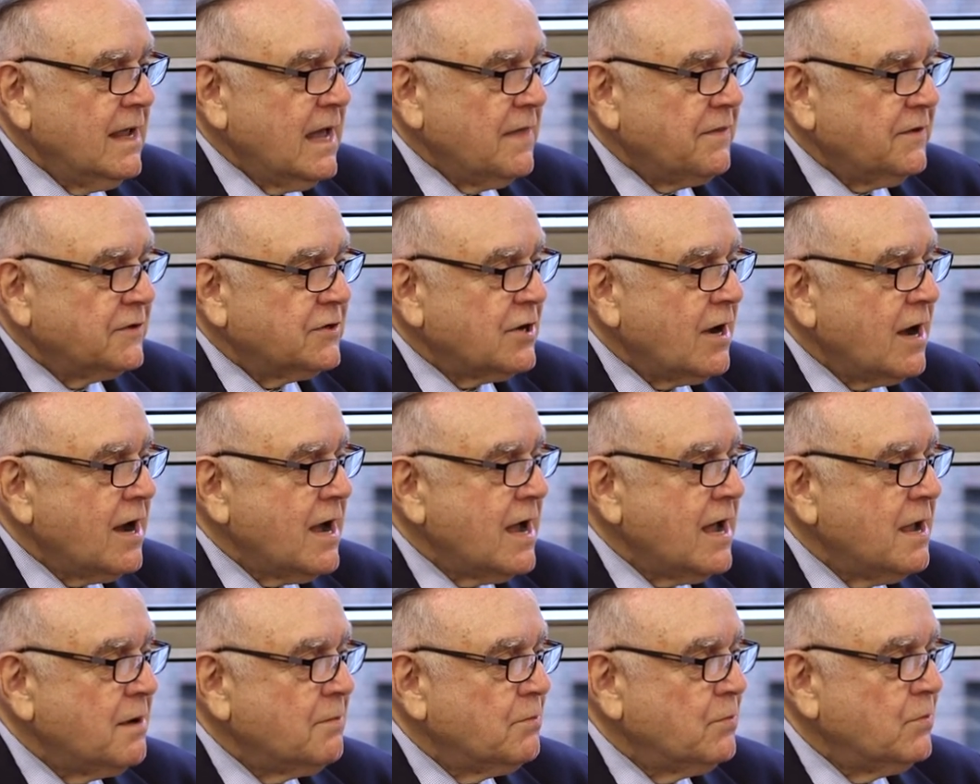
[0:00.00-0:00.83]
At the
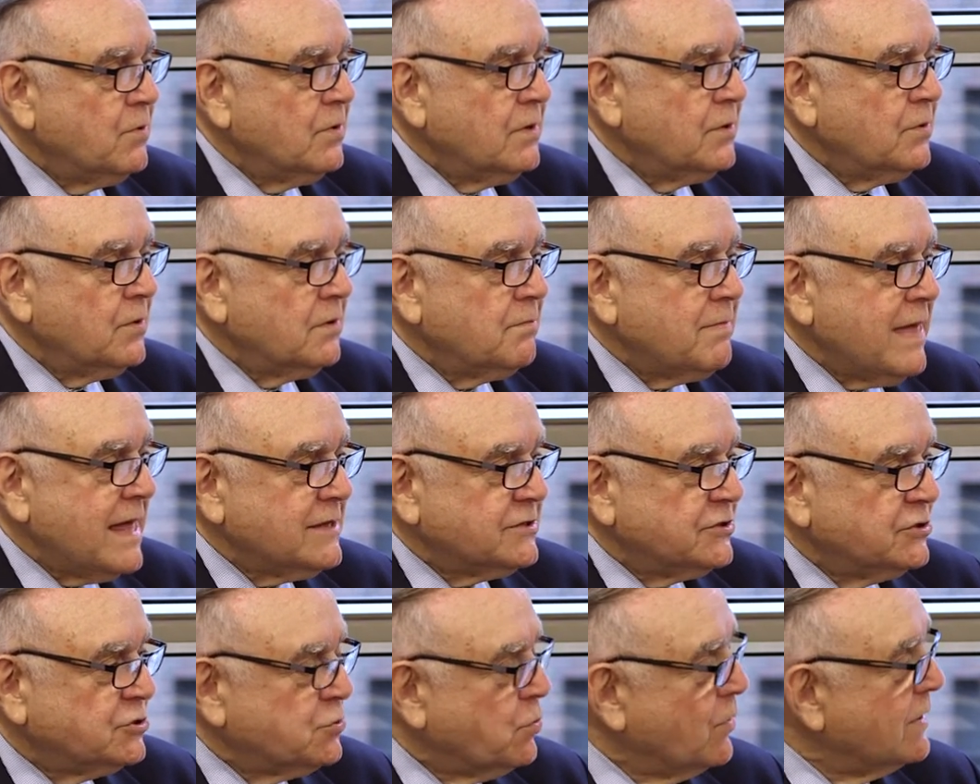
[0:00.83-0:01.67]
time we were
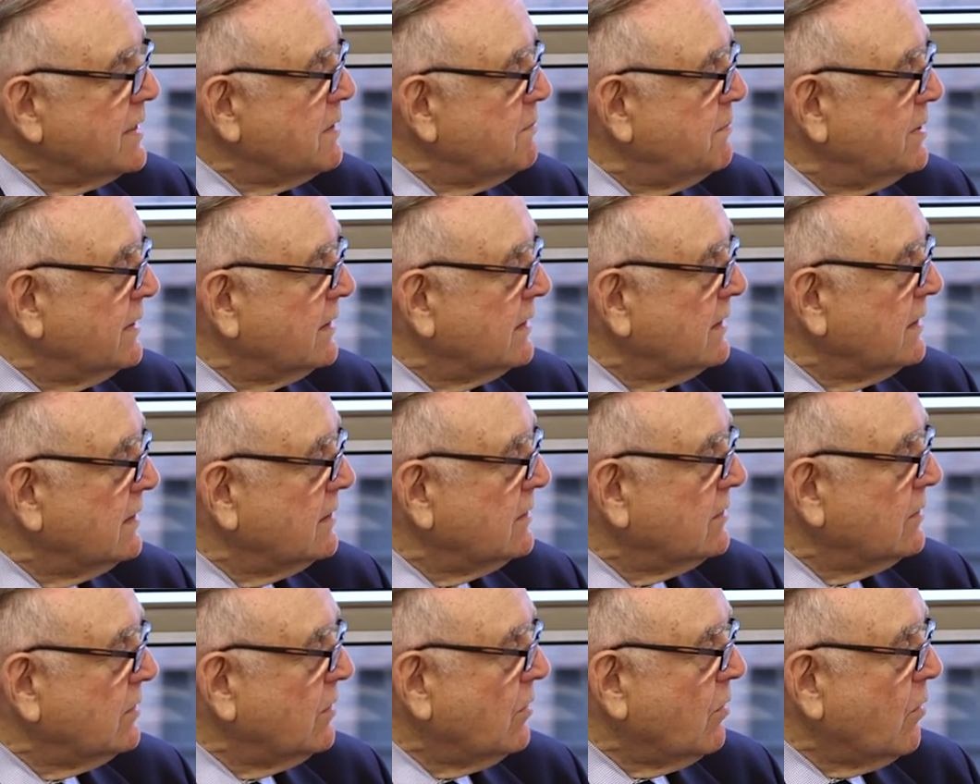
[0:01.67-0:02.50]
managing 20
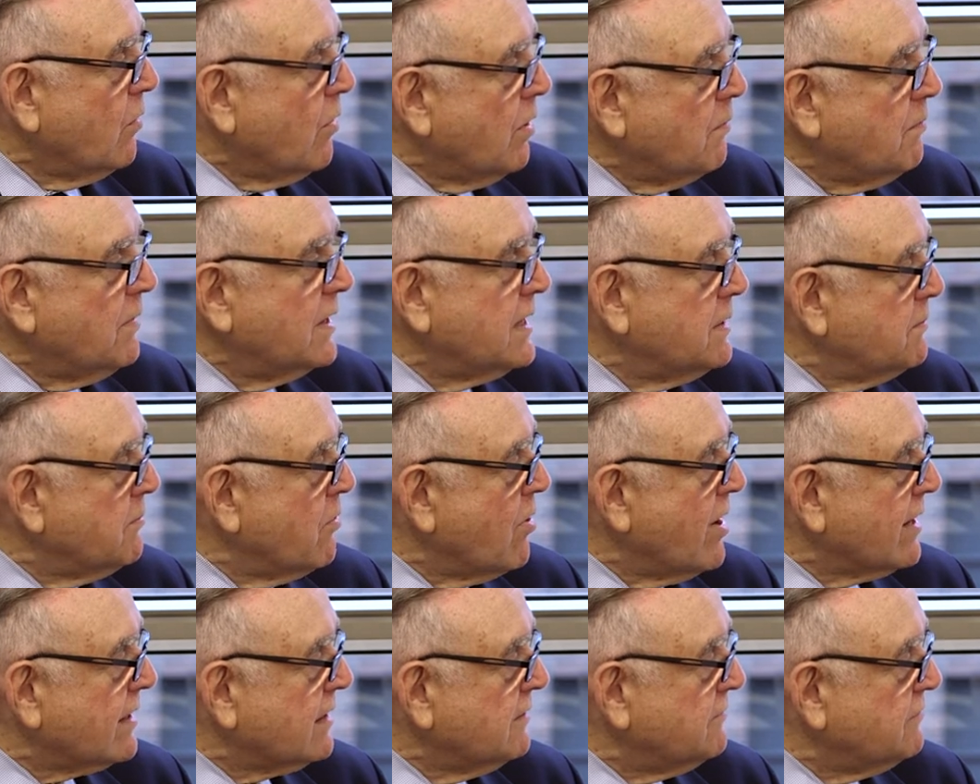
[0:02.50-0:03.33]
billion, all money
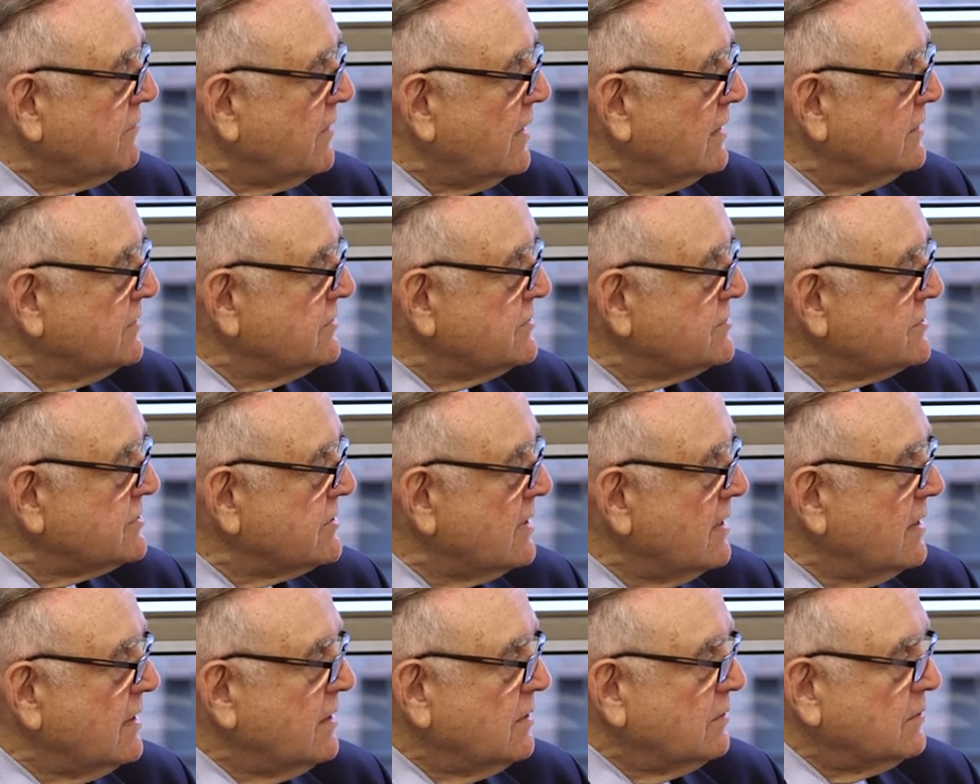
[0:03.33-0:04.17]
market funds,
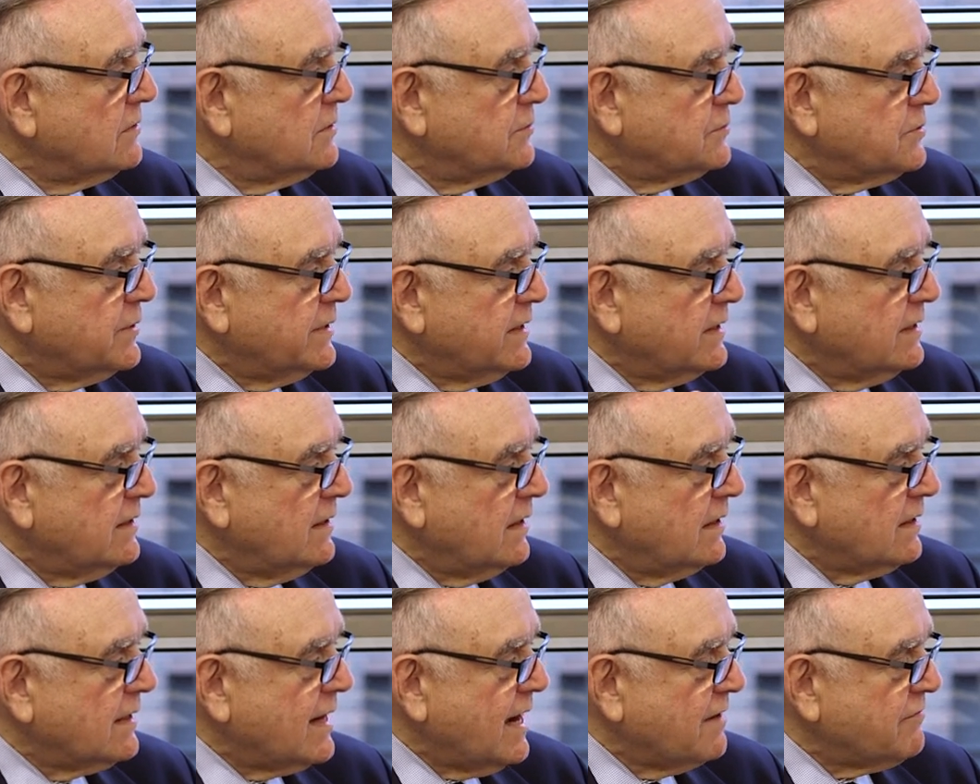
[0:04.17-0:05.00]
which we
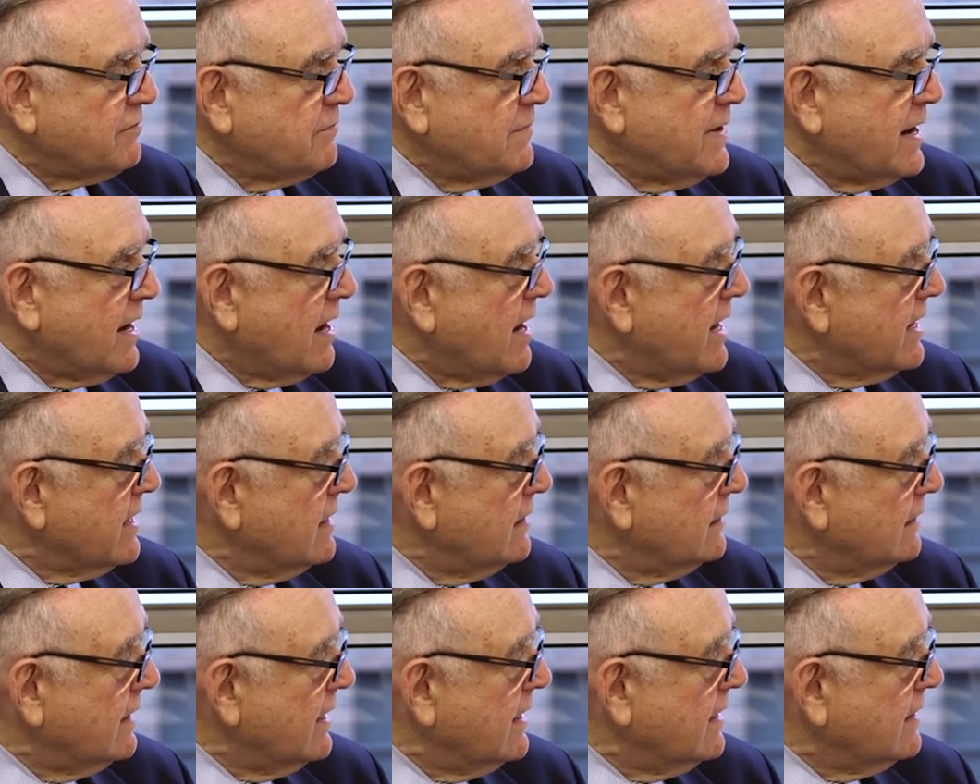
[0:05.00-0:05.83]
uh, got from
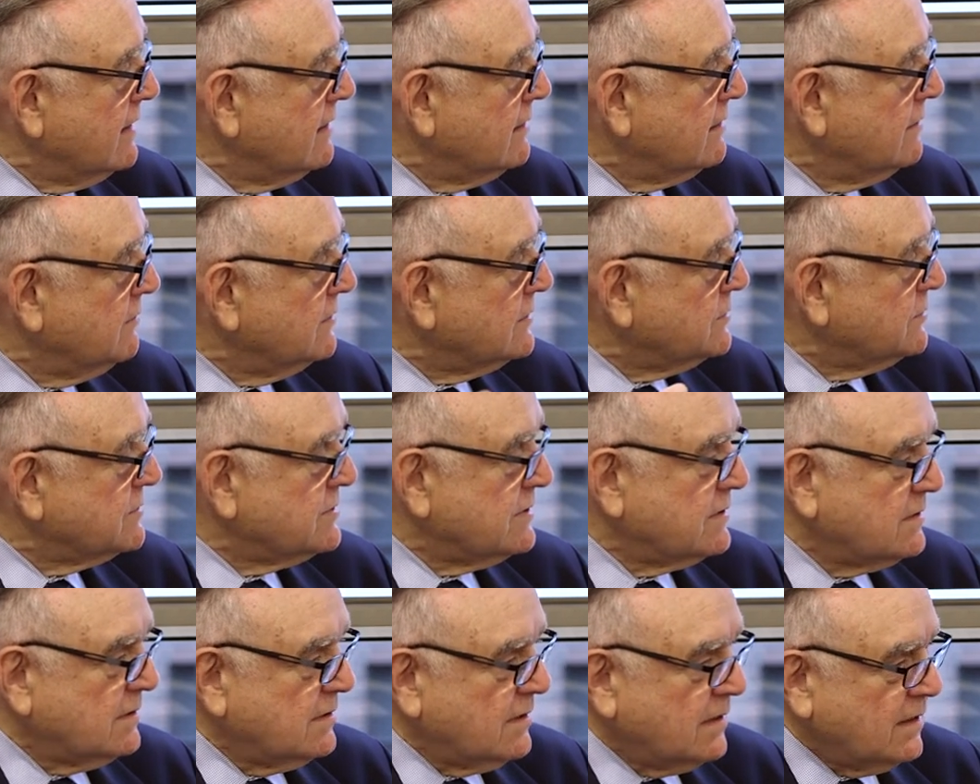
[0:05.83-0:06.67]
ILA, which
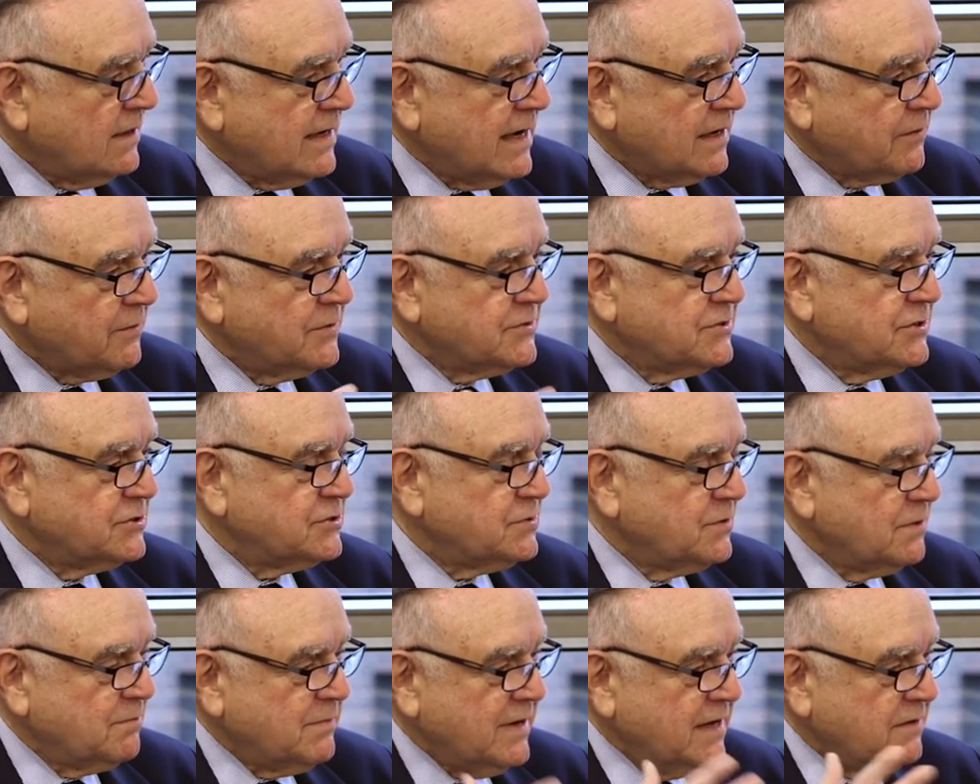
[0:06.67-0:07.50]
was an, an,
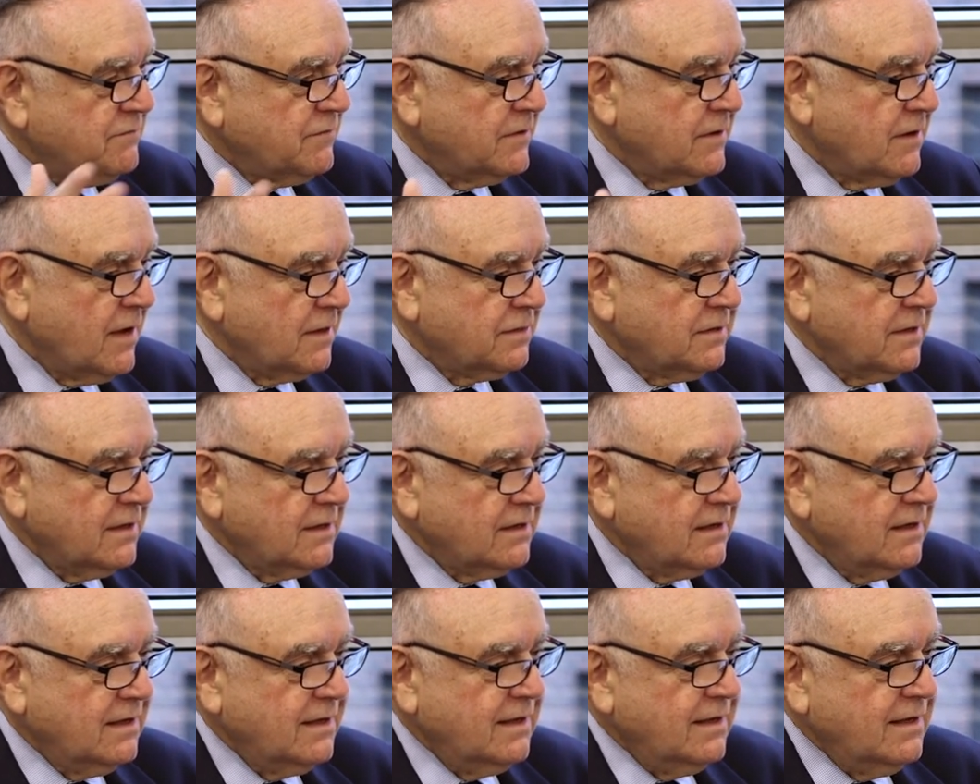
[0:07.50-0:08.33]
acquisition we made for
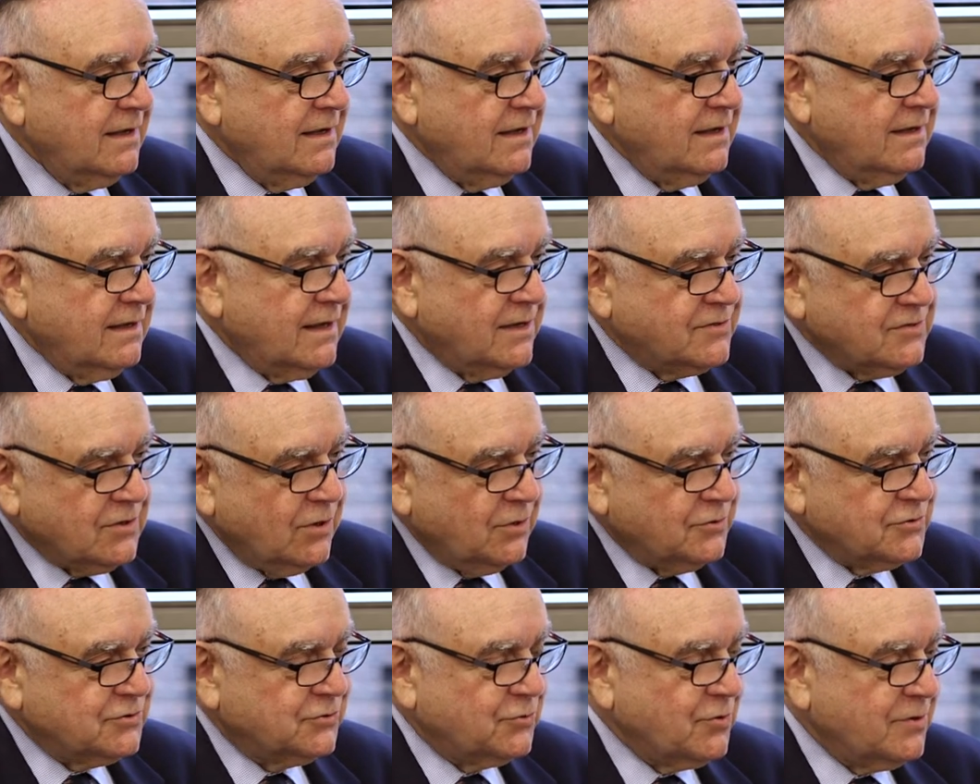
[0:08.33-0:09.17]
nothing. That's the
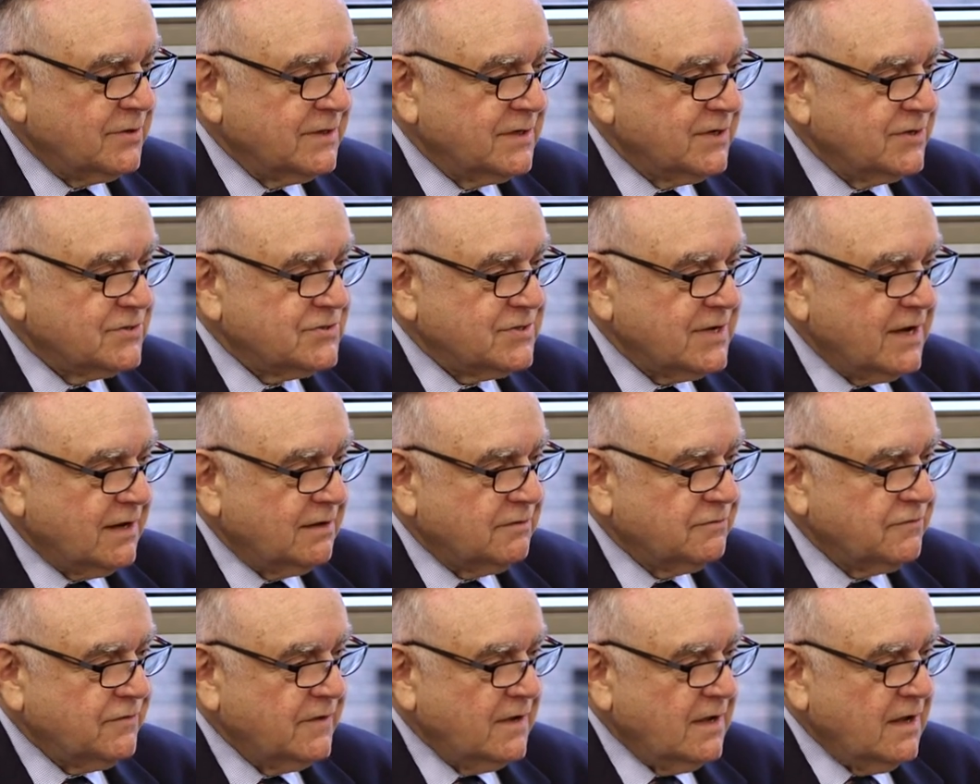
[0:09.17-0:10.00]
whole story in
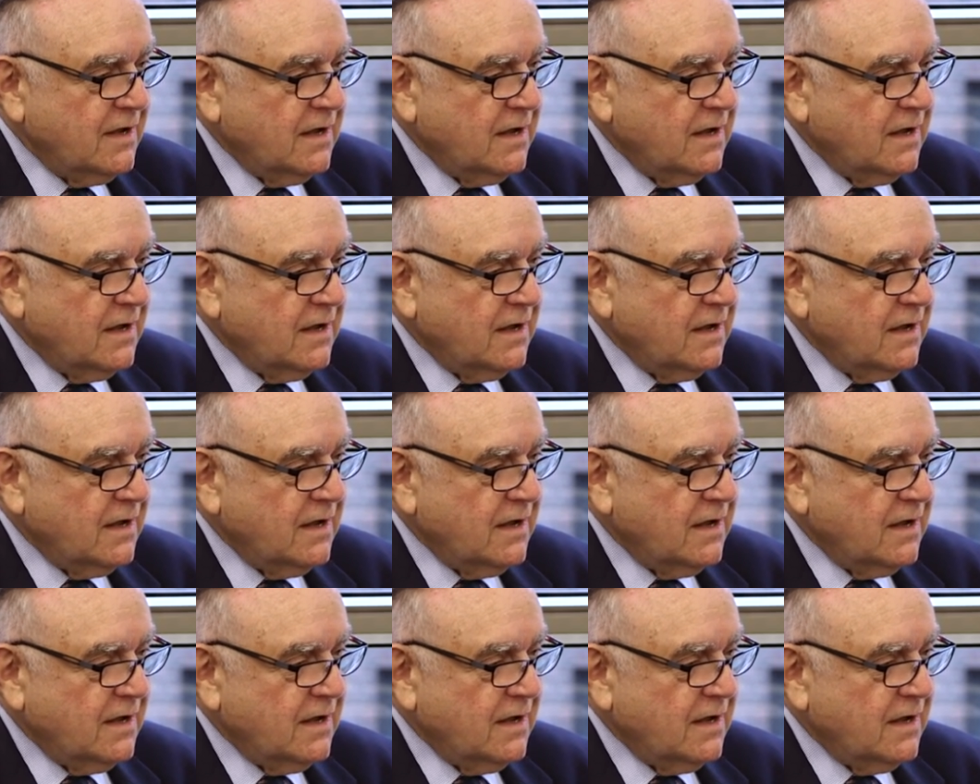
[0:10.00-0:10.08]
itself.